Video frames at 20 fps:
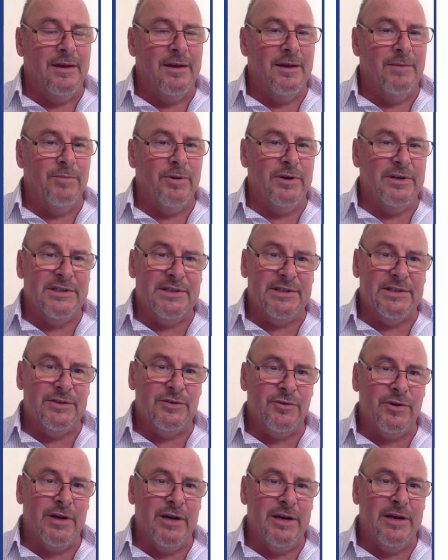apprentices
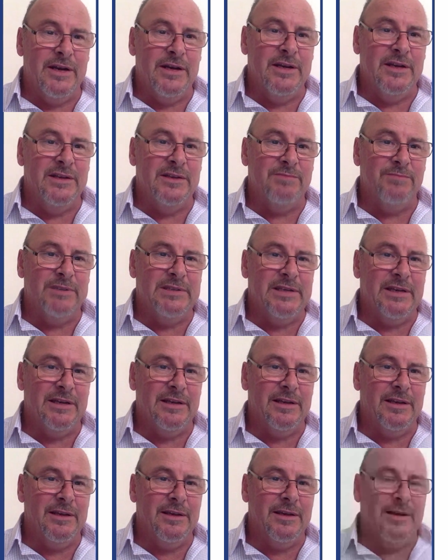and trainees,
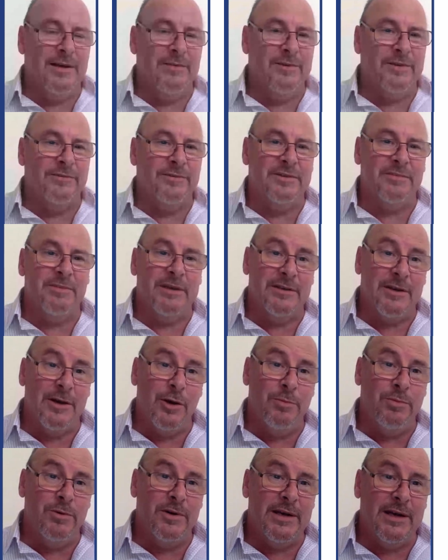particularly with respect to
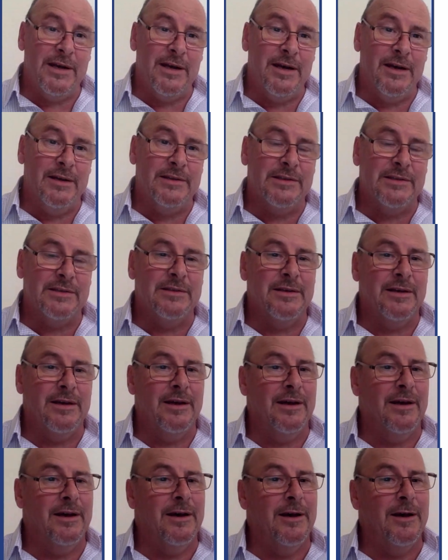Opal cards
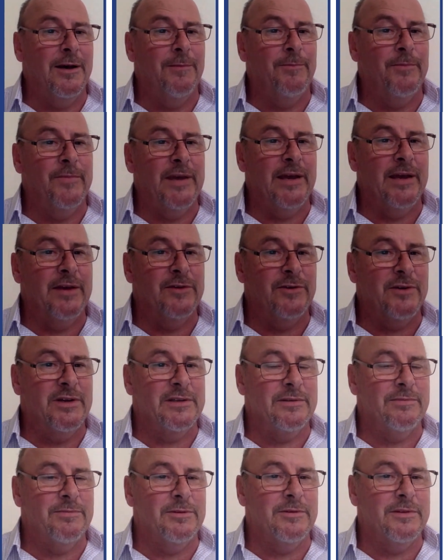and
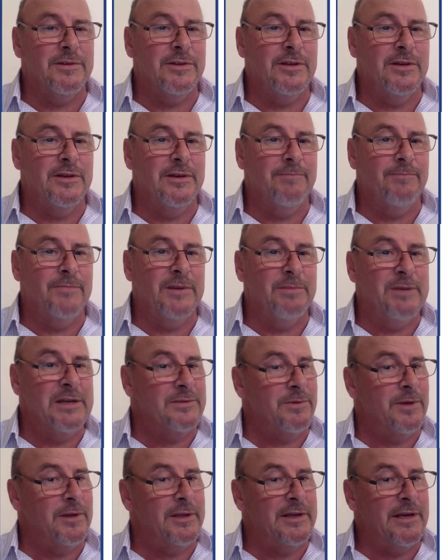transport in the
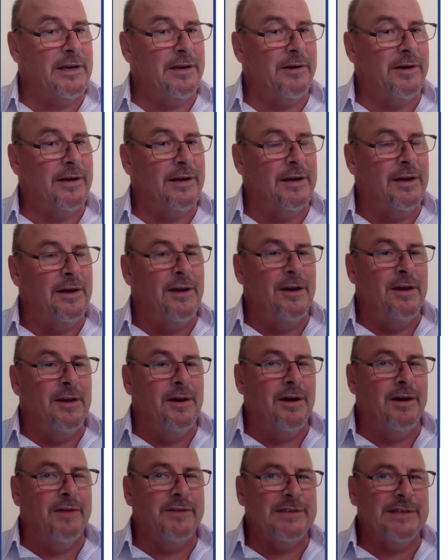metropolitan area.
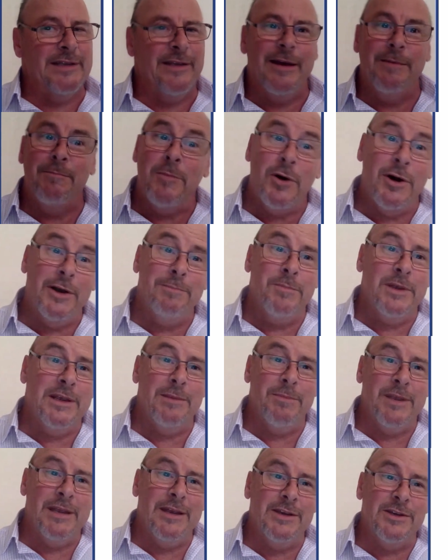Obviously, that mightn't be
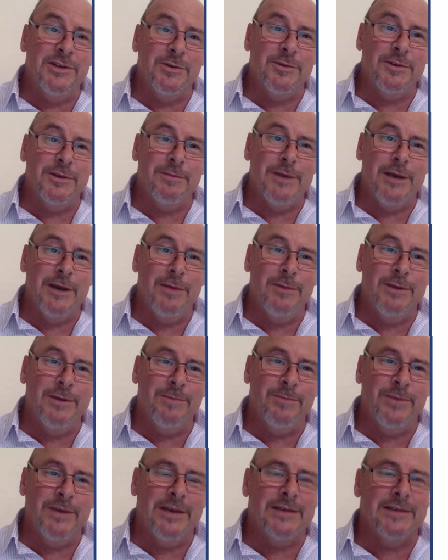a big issue at the
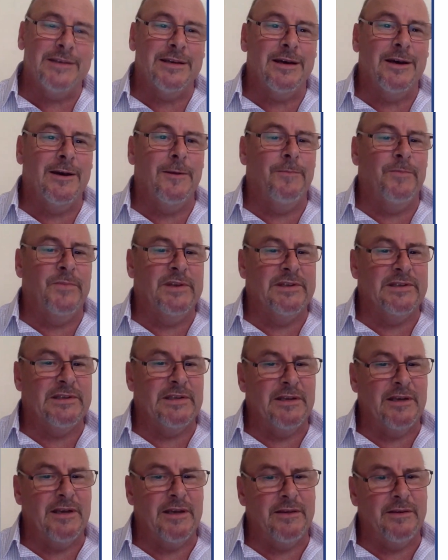moment, but it's
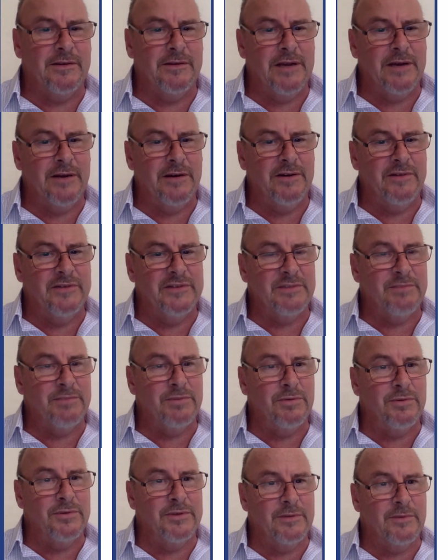another area of
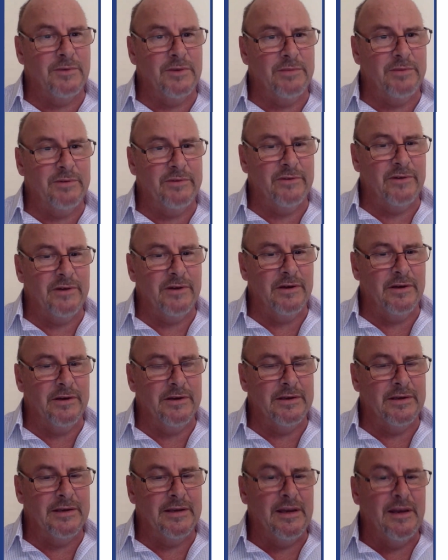support that we
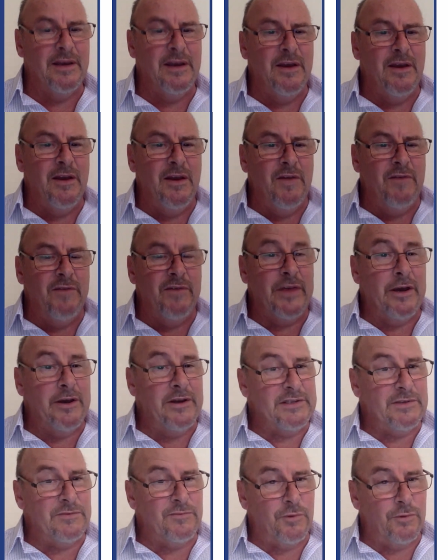provide. For
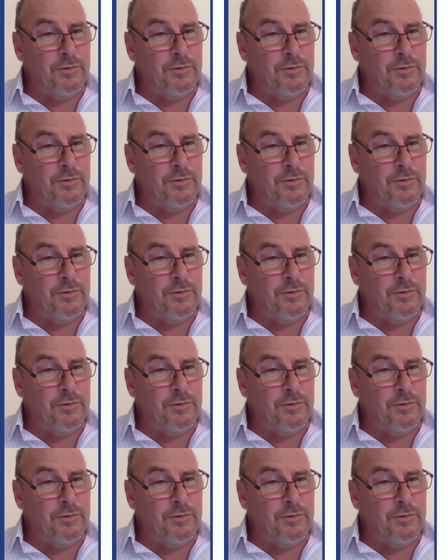those in